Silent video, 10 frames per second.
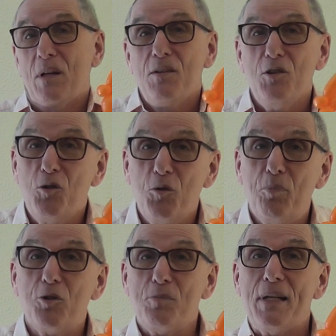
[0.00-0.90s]
you could
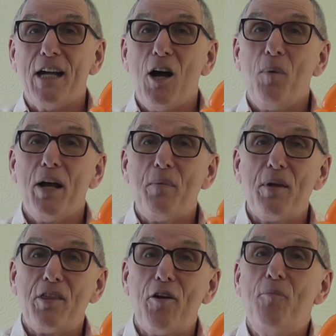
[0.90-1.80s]
possibly get away
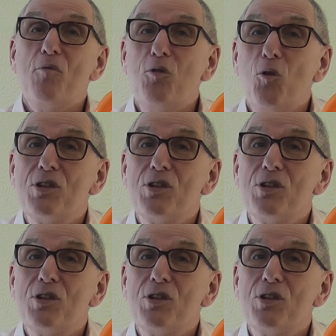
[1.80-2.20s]
with 4